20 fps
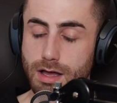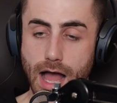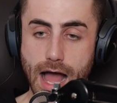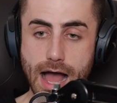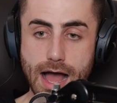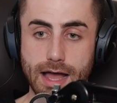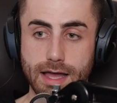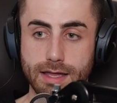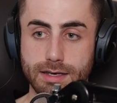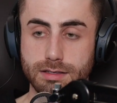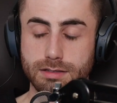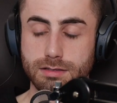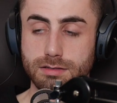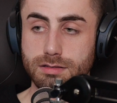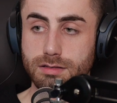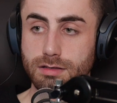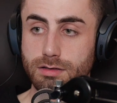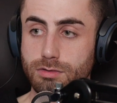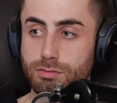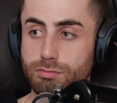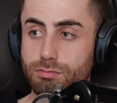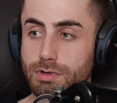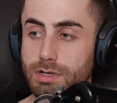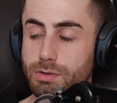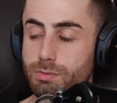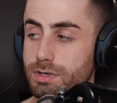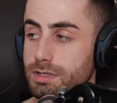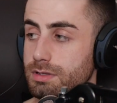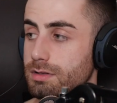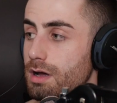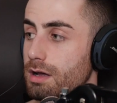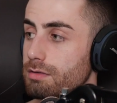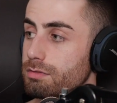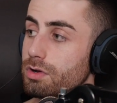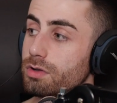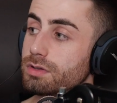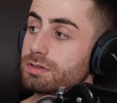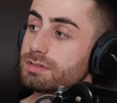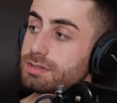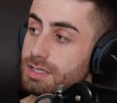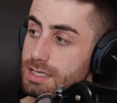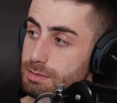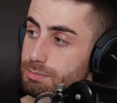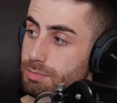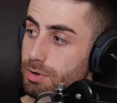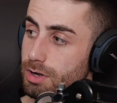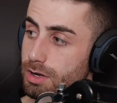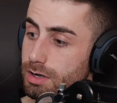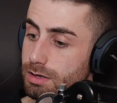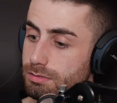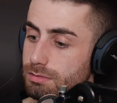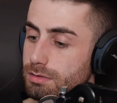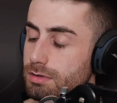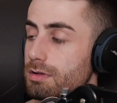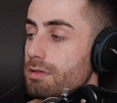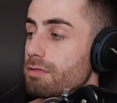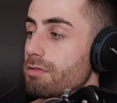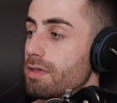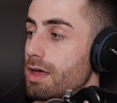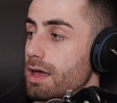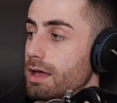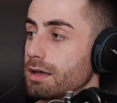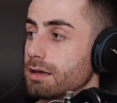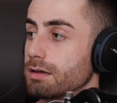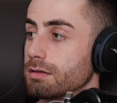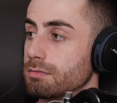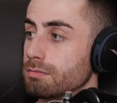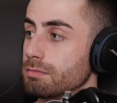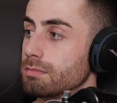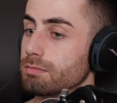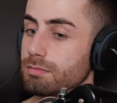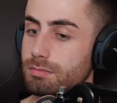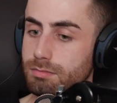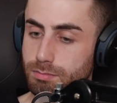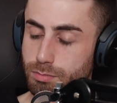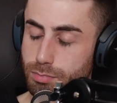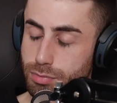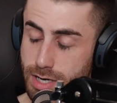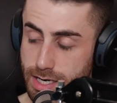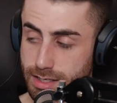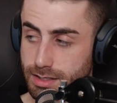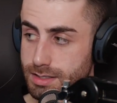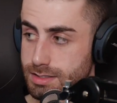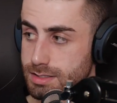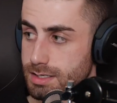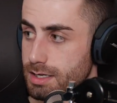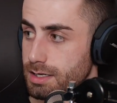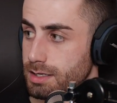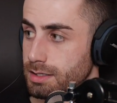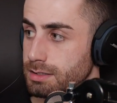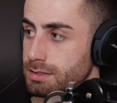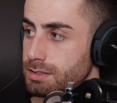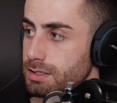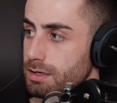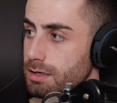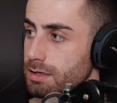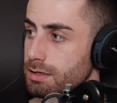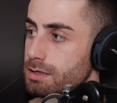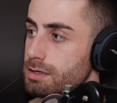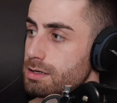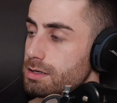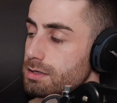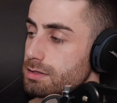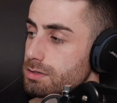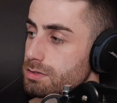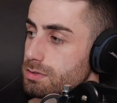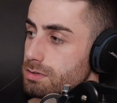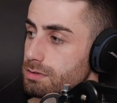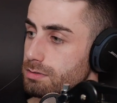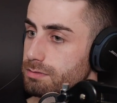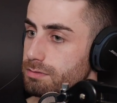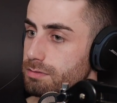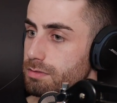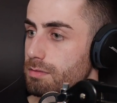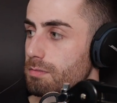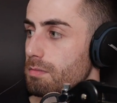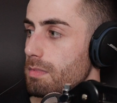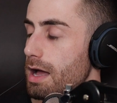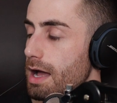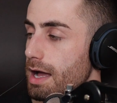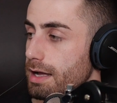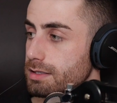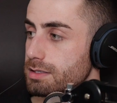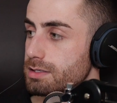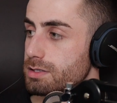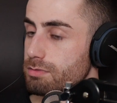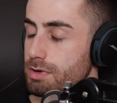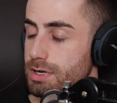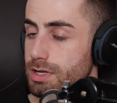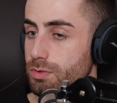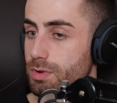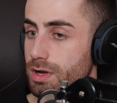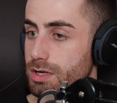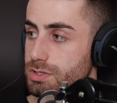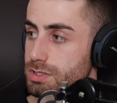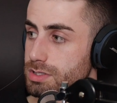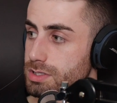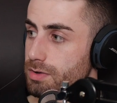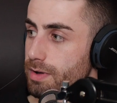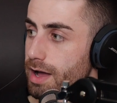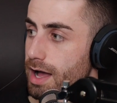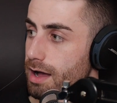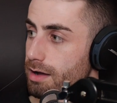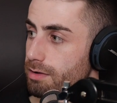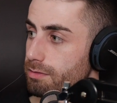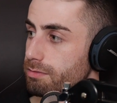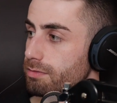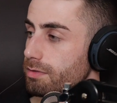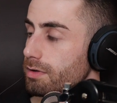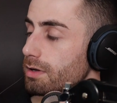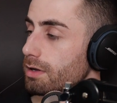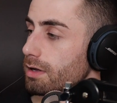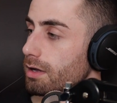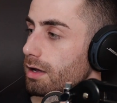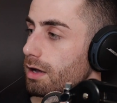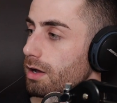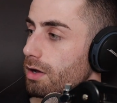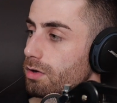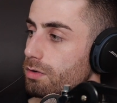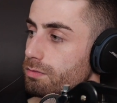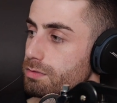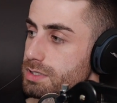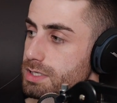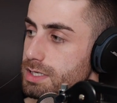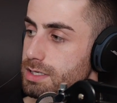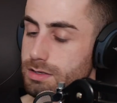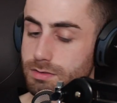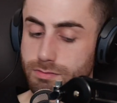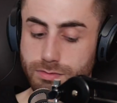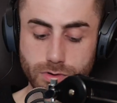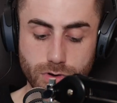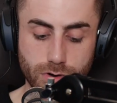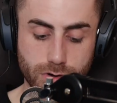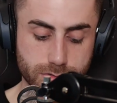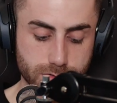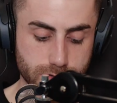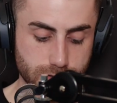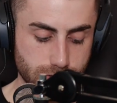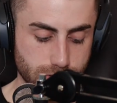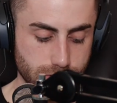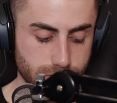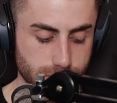and really want to dive a lot deeper, then Bradley's here to sort of answer any questions you have. And obviously you've got